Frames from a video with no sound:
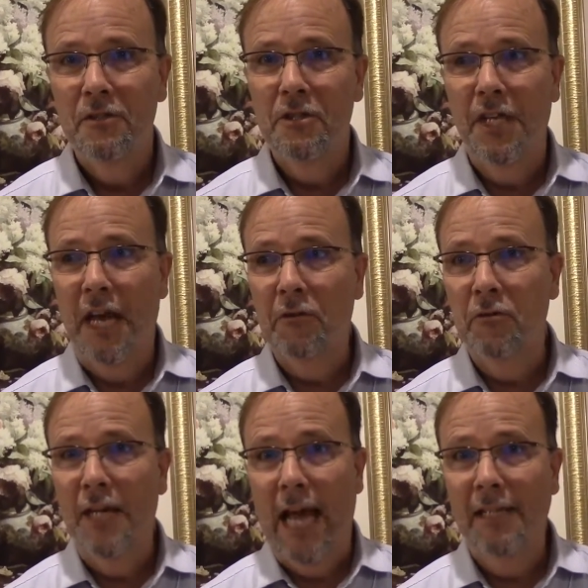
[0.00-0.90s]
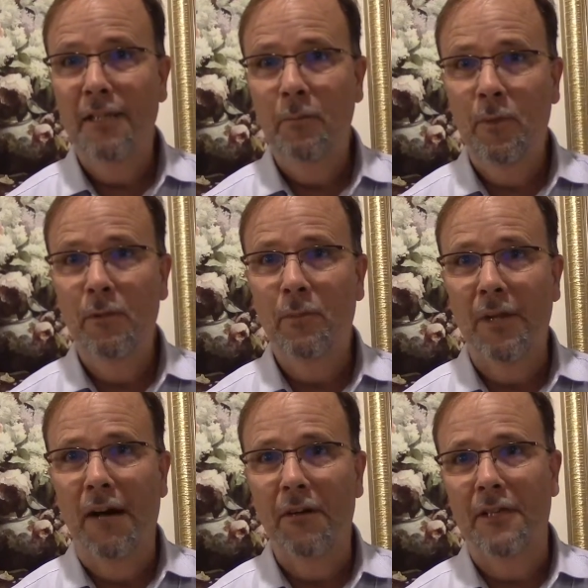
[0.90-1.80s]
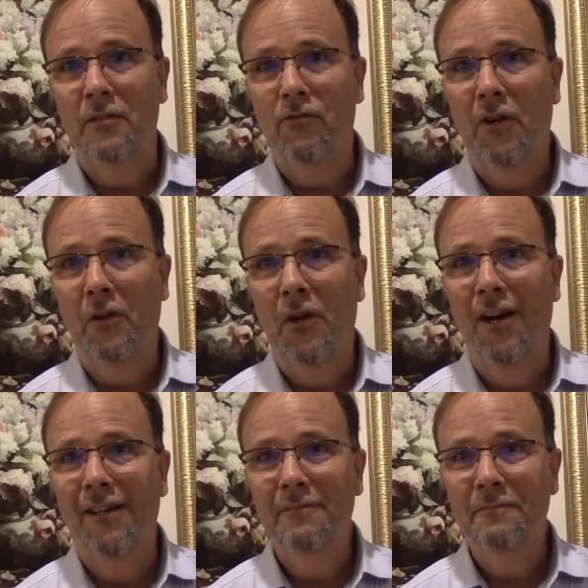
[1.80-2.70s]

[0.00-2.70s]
She gathered 90 people out on his front lawn,